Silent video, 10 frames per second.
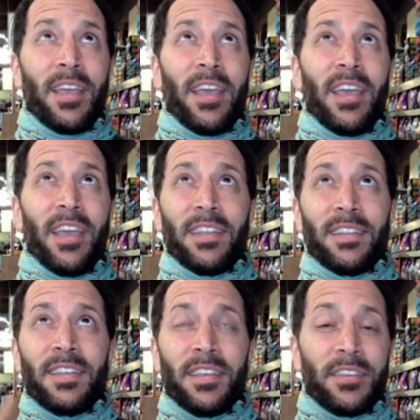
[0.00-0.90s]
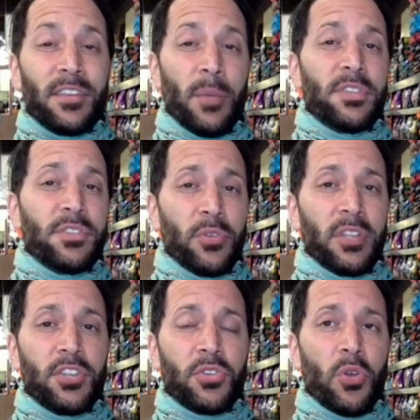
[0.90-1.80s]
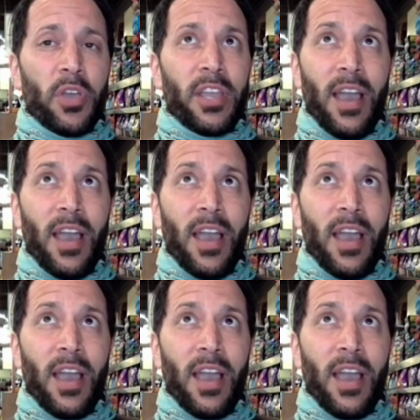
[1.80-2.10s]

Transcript: and coming soon in Detroit.